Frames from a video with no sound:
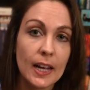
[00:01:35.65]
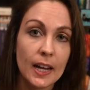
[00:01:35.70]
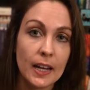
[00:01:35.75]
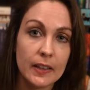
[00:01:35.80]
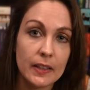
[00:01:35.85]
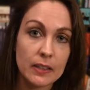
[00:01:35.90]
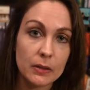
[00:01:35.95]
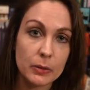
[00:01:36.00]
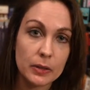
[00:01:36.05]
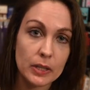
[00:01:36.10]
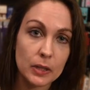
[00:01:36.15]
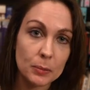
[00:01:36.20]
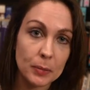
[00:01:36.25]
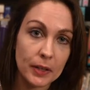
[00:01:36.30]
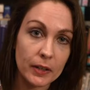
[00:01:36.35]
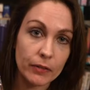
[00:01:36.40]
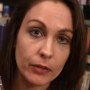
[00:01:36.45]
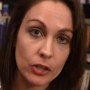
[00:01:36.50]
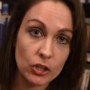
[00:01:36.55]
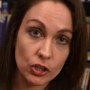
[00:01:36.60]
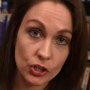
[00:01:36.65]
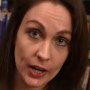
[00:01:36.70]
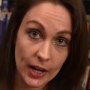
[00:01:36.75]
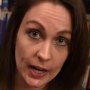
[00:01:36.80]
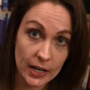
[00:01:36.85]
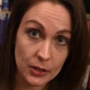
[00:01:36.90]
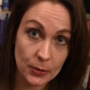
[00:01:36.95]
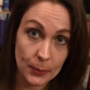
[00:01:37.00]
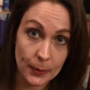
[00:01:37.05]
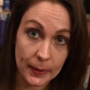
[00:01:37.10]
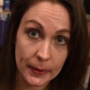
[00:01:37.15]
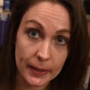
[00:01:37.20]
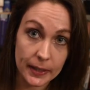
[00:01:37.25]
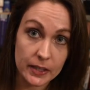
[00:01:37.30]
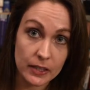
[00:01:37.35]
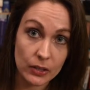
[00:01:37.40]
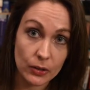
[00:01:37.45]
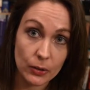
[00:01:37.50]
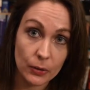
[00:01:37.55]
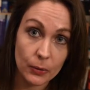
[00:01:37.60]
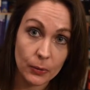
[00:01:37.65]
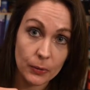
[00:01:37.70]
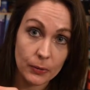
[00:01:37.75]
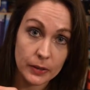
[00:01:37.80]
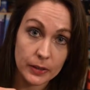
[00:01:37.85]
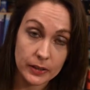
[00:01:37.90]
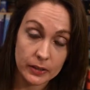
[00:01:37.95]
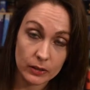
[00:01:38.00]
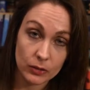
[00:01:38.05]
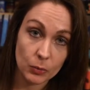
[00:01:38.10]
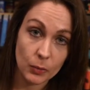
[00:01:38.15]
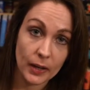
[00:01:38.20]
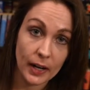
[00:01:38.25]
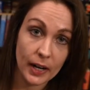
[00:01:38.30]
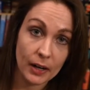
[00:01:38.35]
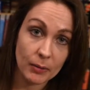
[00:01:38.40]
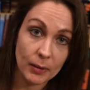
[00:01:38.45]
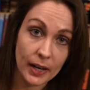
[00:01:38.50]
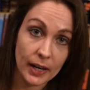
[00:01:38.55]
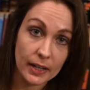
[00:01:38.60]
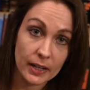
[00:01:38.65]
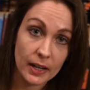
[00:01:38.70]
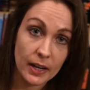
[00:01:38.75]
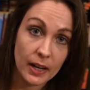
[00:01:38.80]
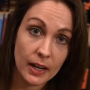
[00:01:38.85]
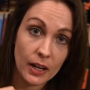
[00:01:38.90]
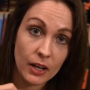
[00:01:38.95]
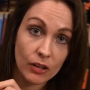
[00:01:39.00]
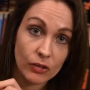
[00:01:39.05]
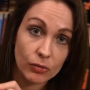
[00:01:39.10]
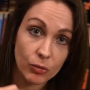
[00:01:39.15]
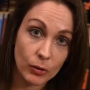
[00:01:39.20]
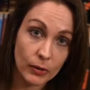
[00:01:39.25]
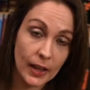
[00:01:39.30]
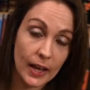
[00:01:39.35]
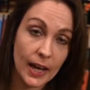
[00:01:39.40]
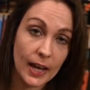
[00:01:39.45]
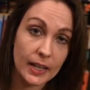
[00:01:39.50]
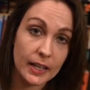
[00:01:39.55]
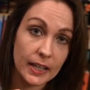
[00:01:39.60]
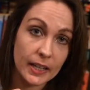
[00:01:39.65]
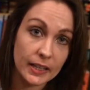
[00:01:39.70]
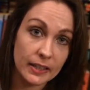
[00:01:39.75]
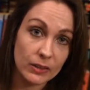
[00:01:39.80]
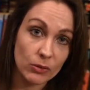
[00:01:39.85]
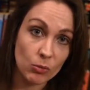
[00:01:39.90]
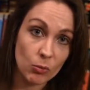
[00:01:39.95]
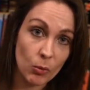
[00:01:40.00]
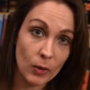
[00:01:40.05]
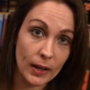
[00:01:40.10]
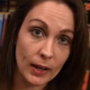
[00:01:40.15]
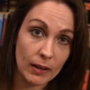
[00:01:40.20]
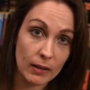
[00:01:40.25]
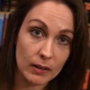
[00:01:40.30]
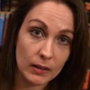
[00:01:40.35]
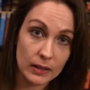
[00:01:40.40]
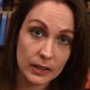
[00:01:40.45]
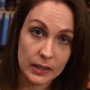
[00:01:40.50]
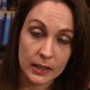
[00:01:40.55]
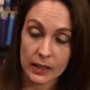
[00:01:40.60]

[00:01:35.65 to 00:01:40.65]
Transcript: And this was their pick for January. So this is what I read for that as well.